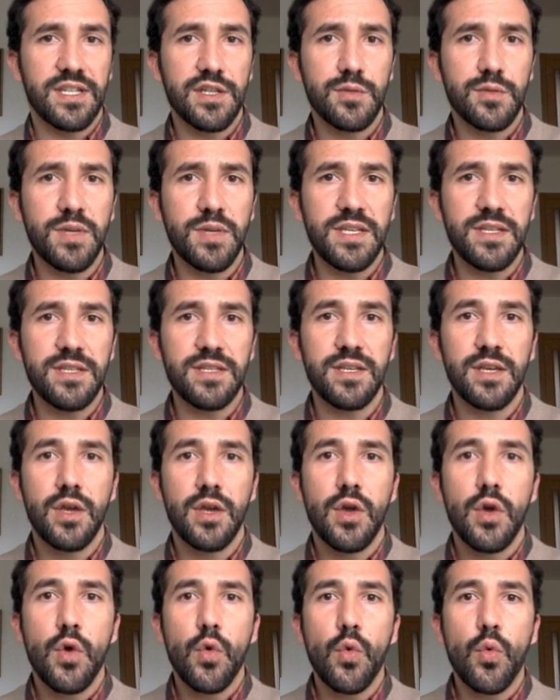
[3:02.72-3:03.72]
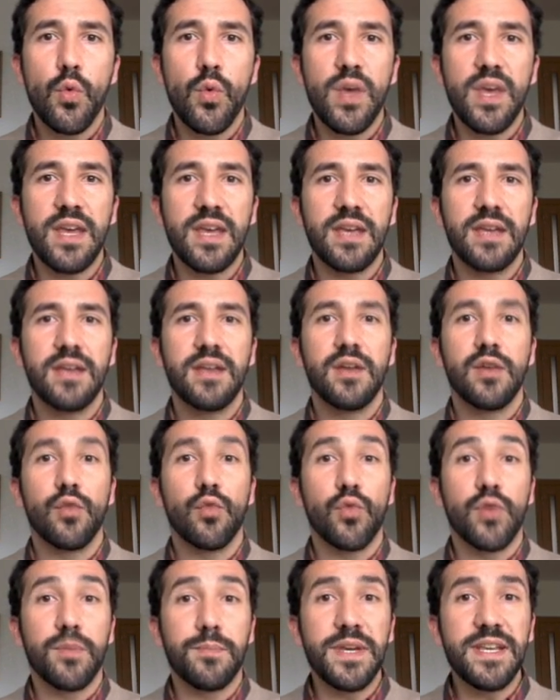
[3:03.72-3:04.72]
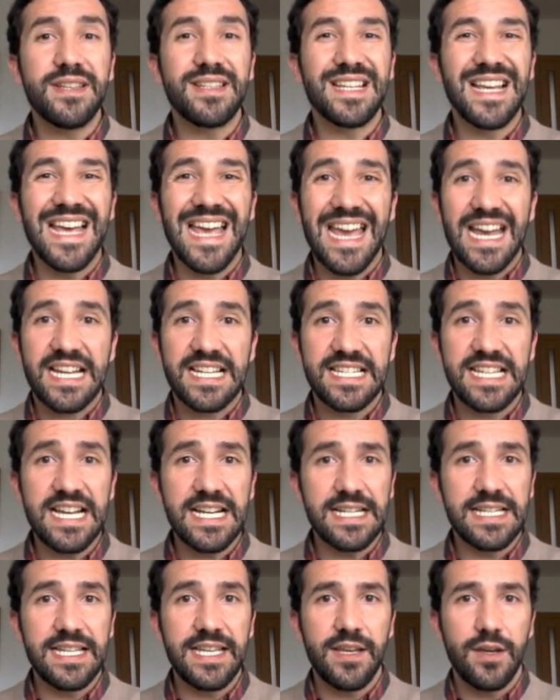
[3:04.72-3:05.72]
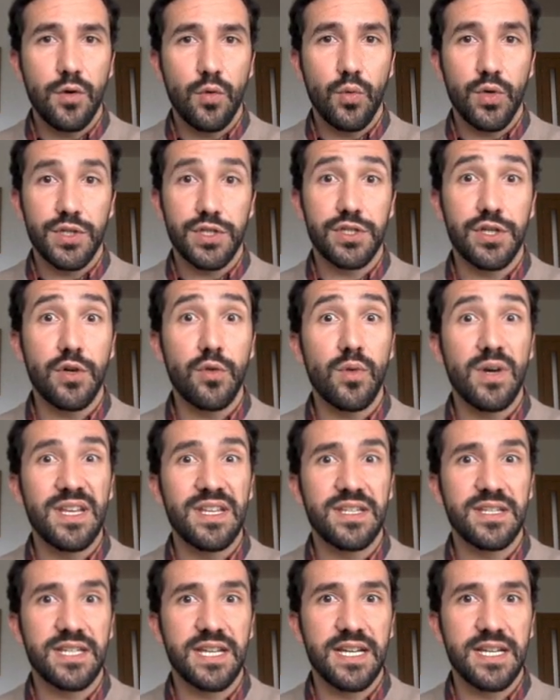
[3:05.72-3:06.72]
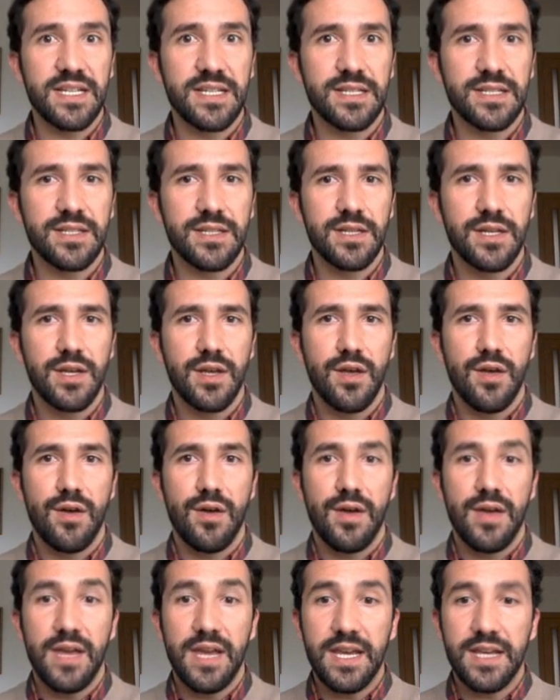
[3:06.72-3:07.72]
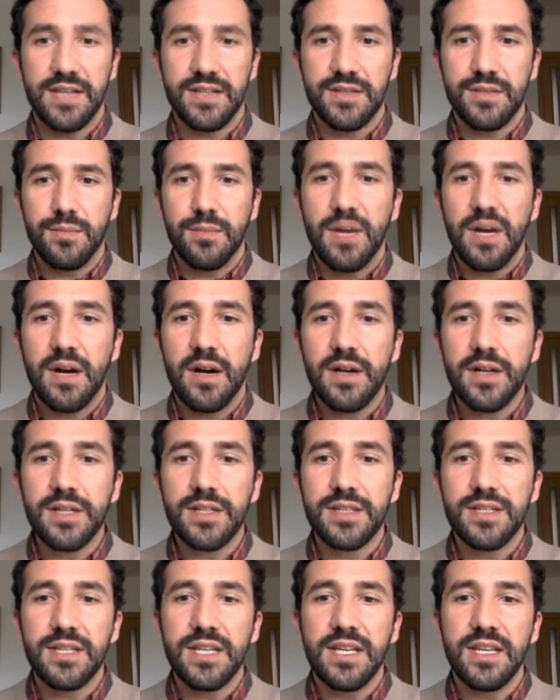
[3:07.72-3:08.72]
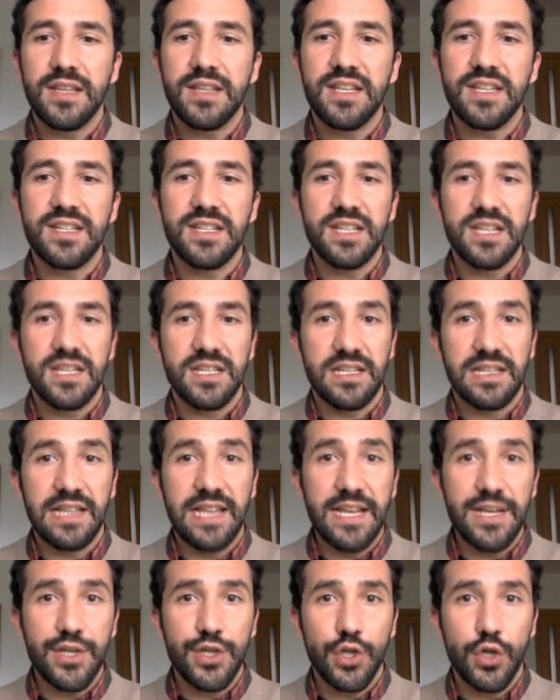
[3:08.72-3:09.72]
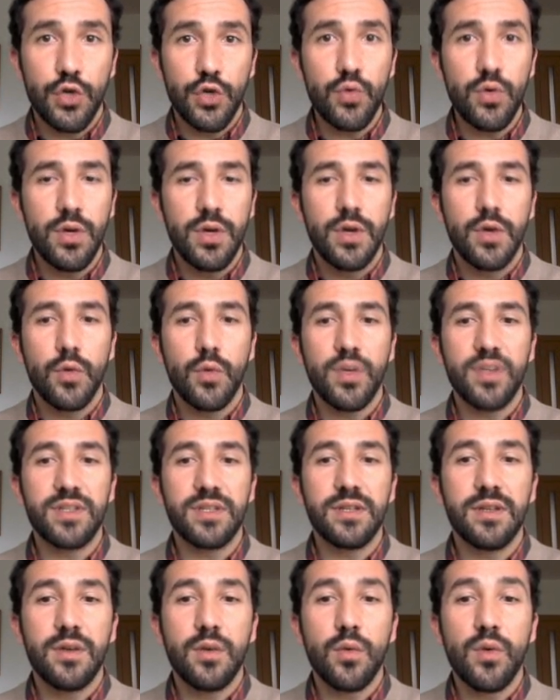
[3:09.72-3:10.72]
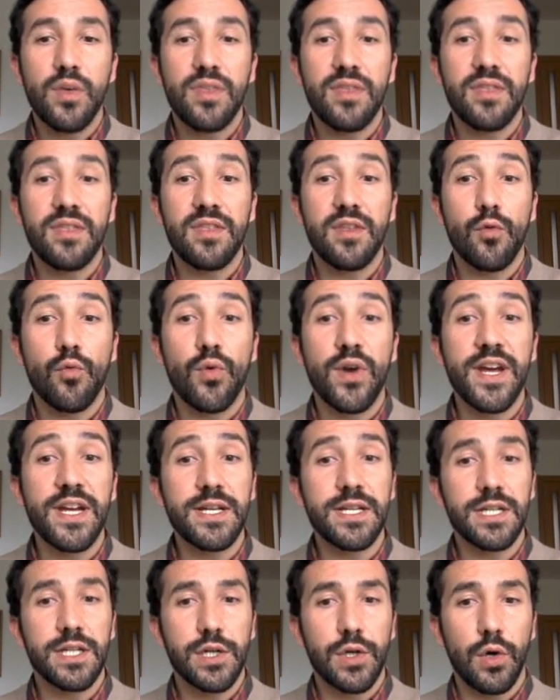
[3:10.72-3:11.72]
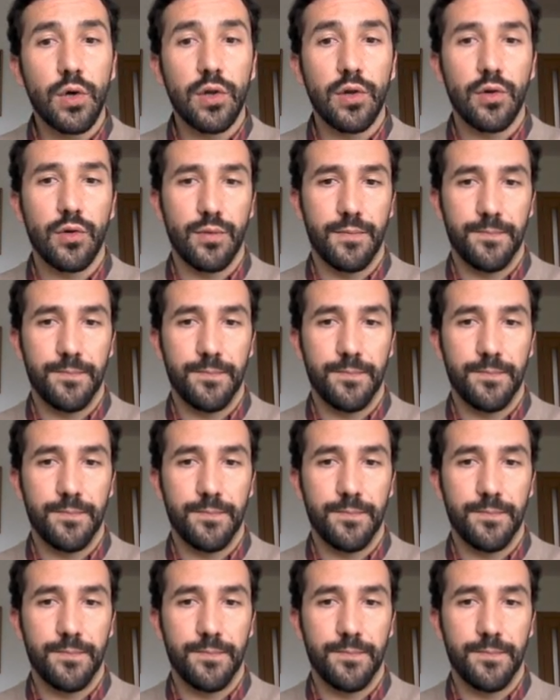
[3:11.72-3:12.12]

speech, we repeat exactly what someone says. It's marked in this slideshow with the red color.